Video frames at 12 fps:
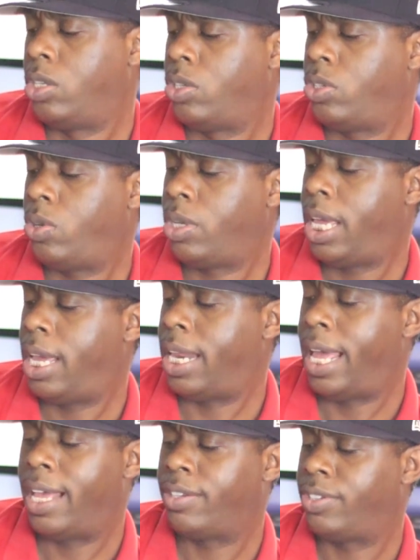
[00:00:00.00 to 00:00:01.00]
So yeah, it
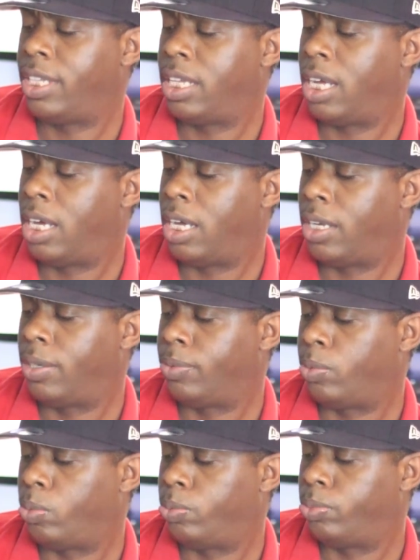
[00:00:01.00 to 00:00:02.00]
has the
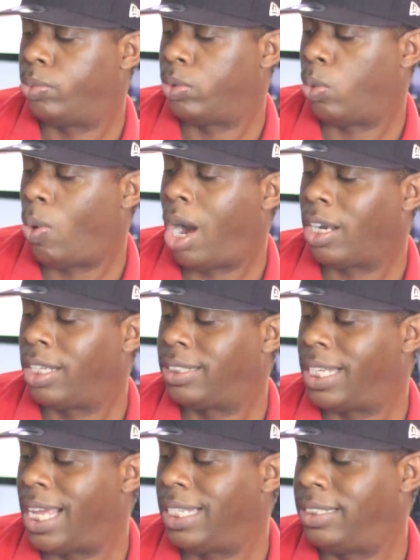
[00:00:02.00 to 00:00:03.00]

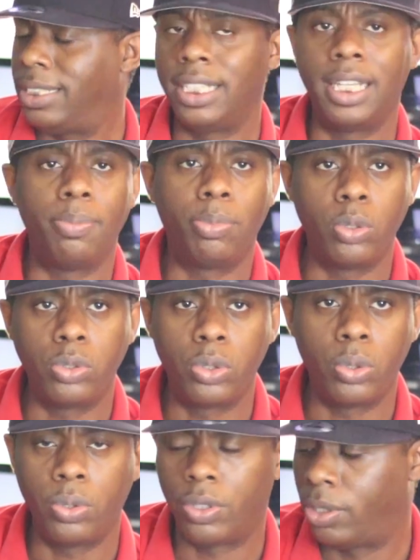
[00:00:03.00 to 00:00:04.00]
wireless AC and
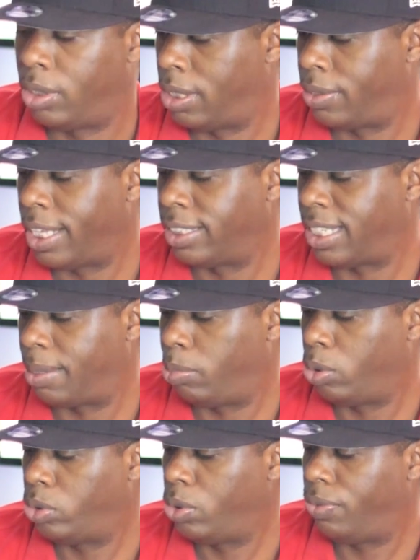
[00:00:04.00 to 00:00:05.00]
Bluetooth, things like
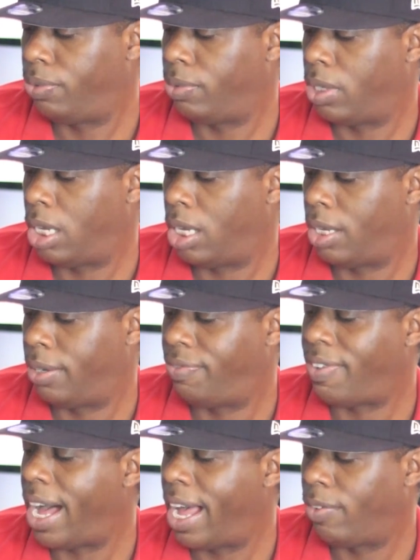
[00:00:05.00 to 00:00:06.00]
Bluetooth
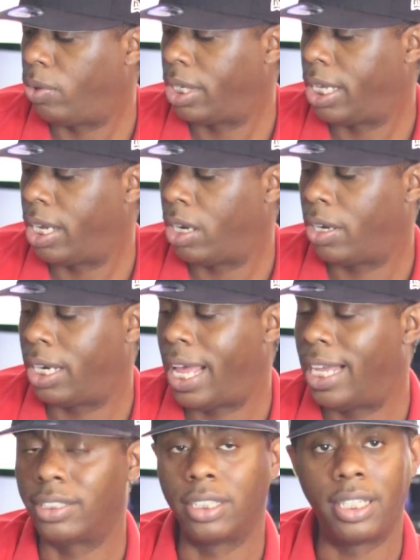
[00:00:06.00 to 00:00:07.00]
5 on here, and it
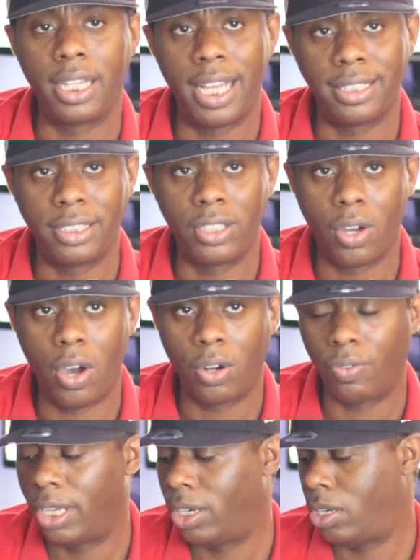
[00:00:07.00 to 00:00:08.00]
has a SD
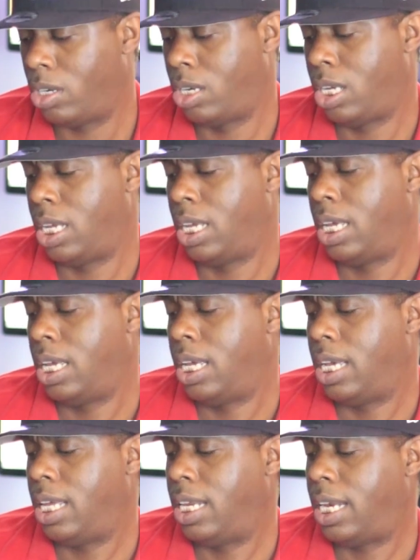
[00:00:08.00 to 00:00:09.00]
card reader,
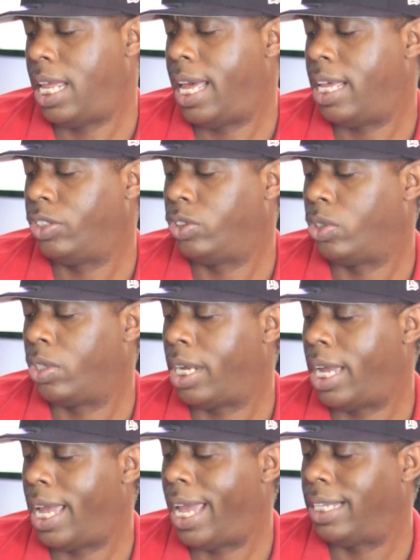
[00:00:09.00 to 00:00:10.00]
and it has your
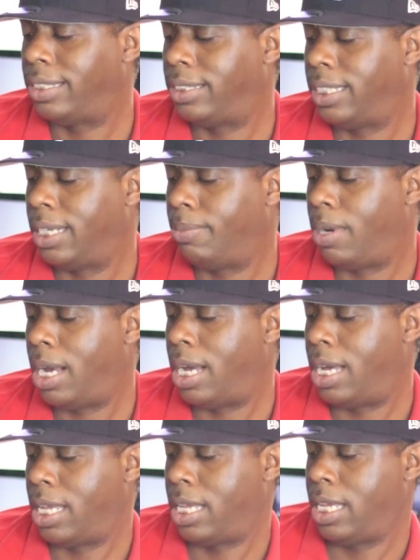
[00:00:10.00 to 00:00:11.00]

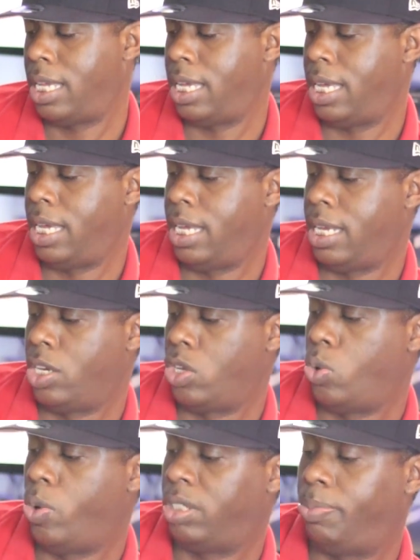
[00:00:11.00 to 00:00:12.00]
HDMI and
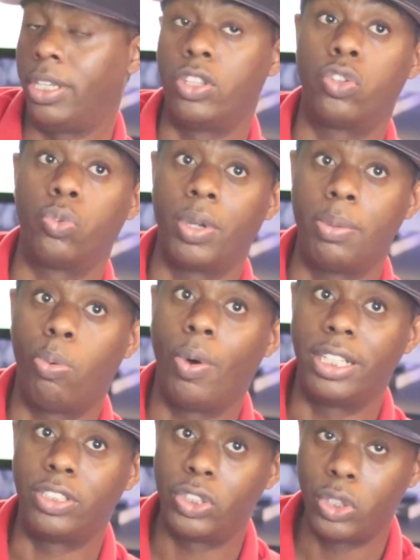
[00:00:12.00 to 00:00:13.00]
USB
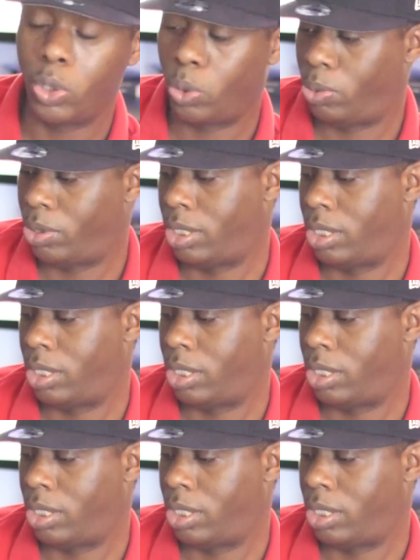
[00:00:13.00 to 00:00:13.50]
3.2. So